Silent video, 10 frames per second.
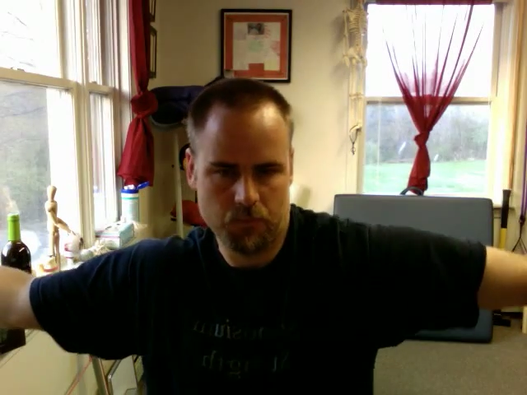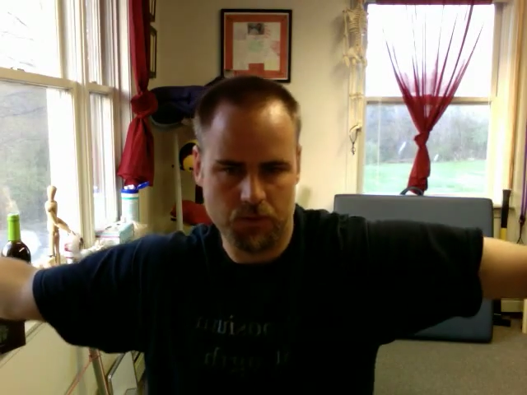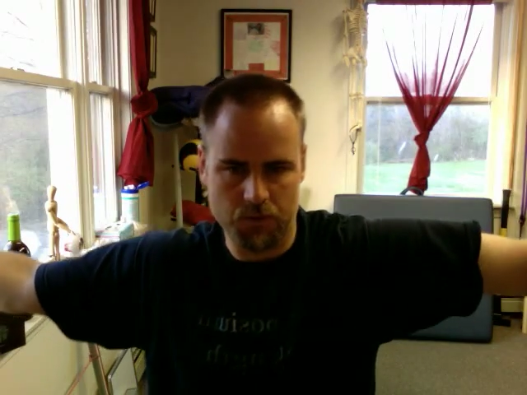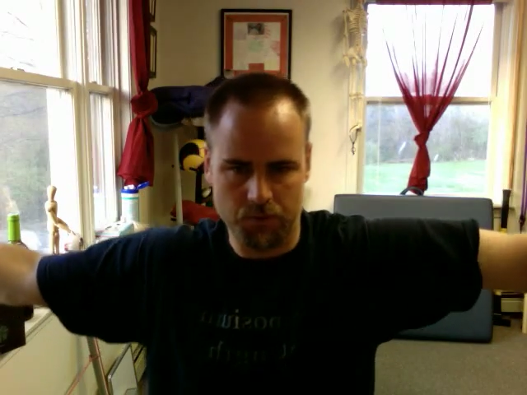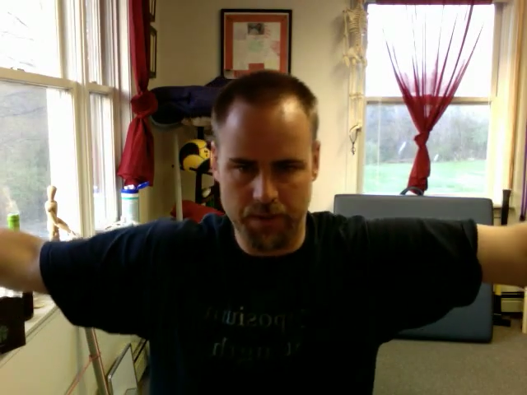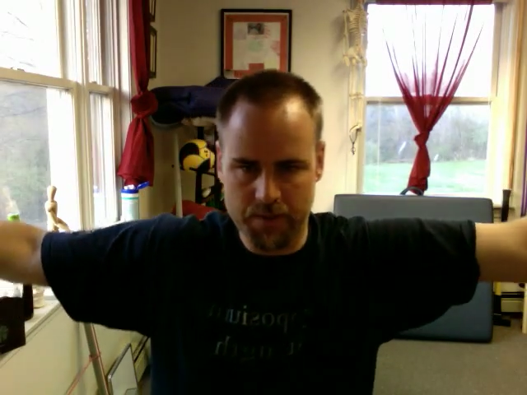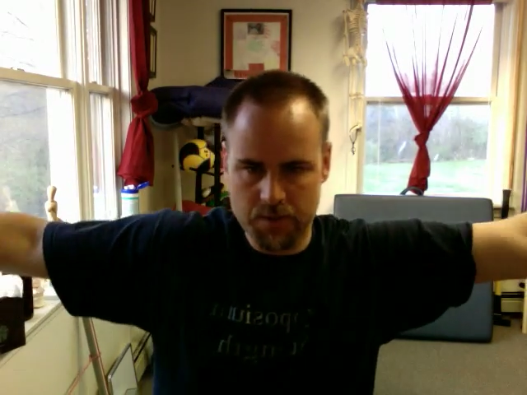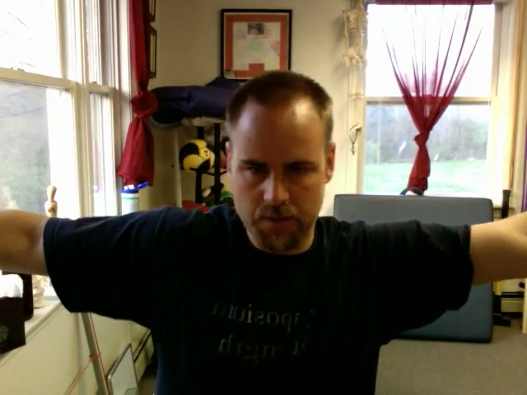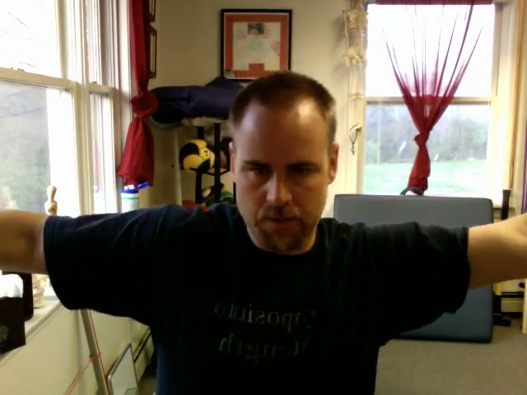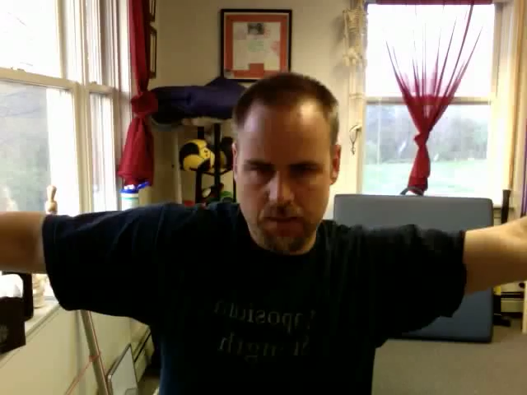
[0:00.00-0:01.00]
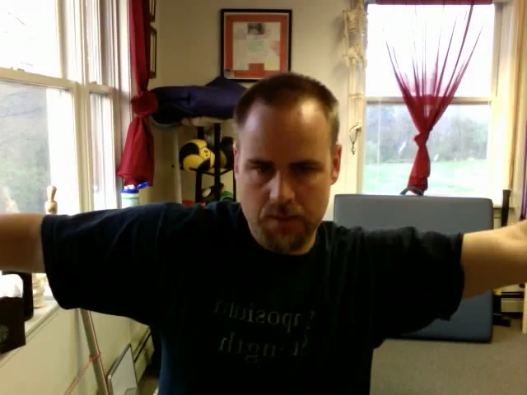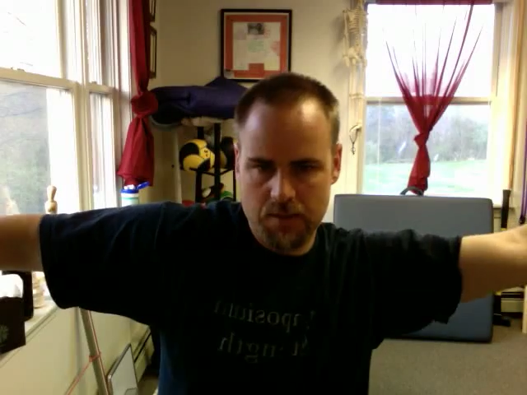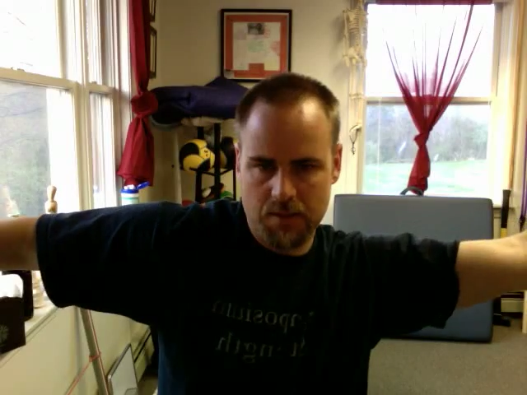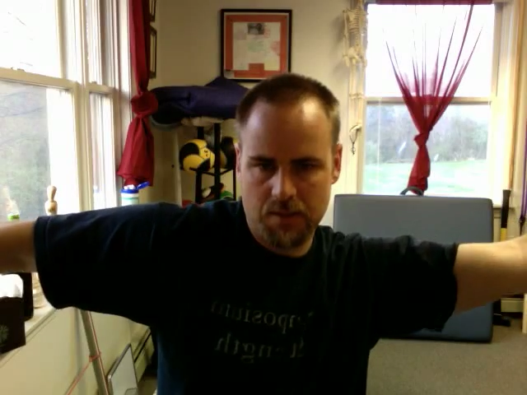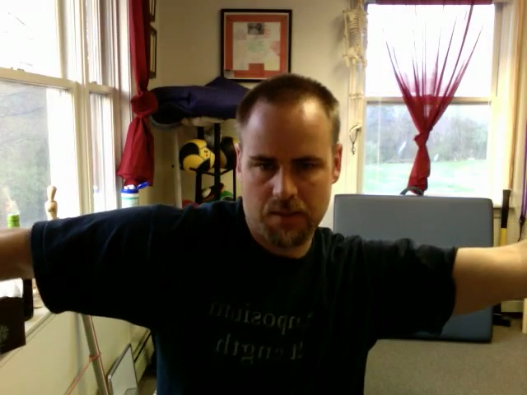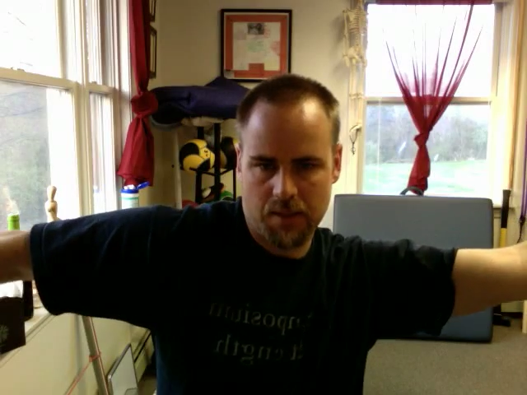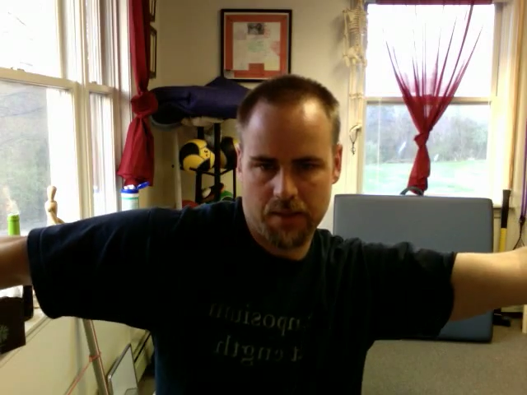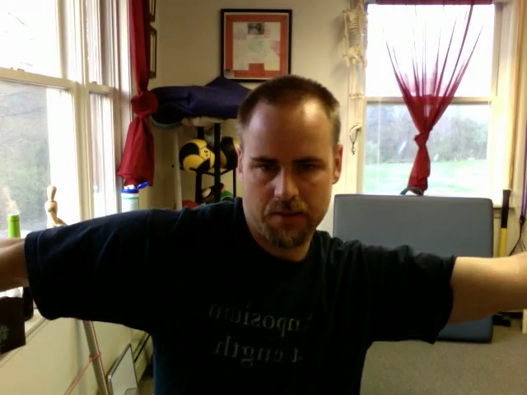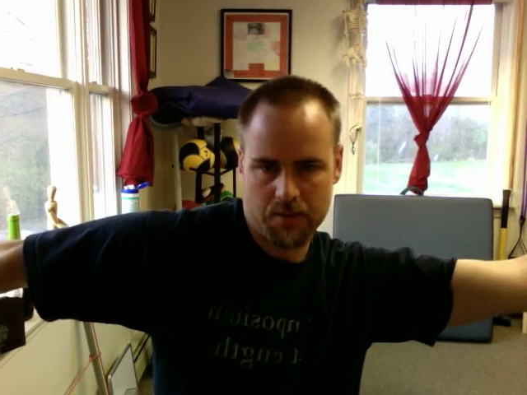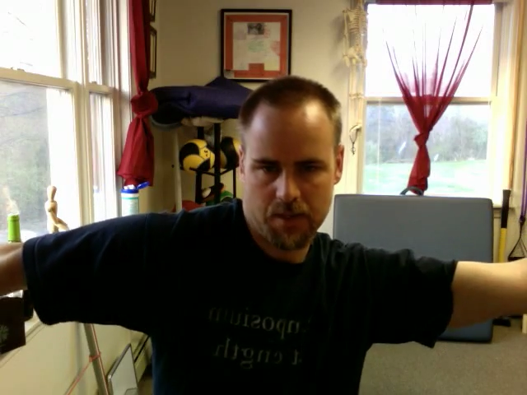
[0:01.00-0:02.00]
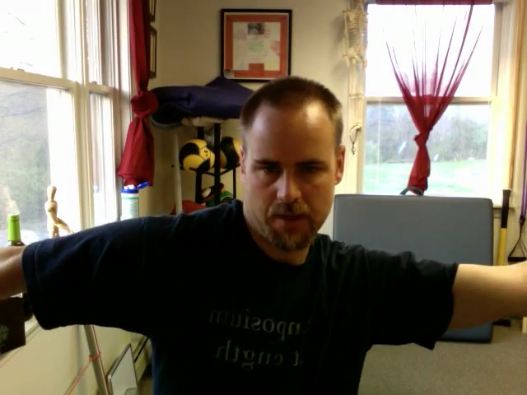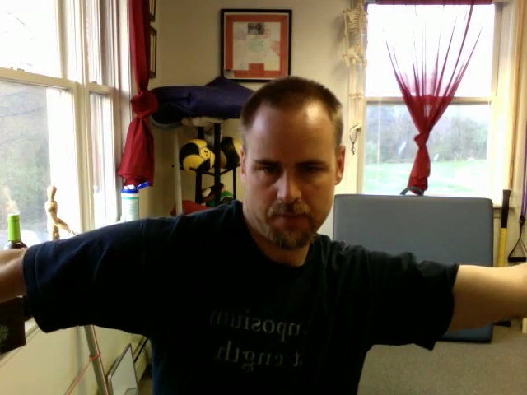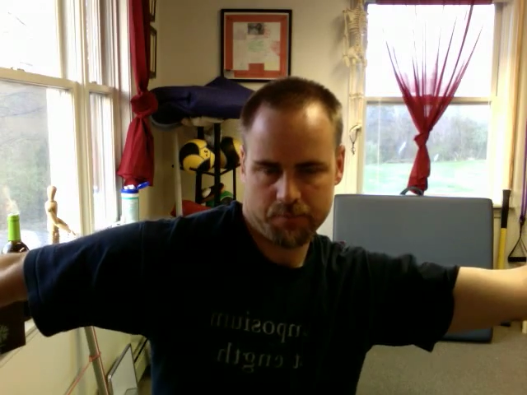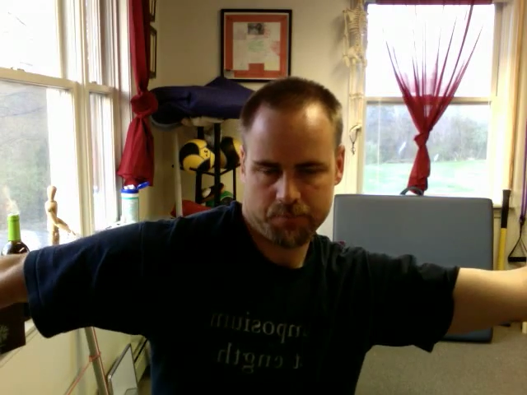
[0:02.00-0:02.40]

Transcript: So nice and easy side to side.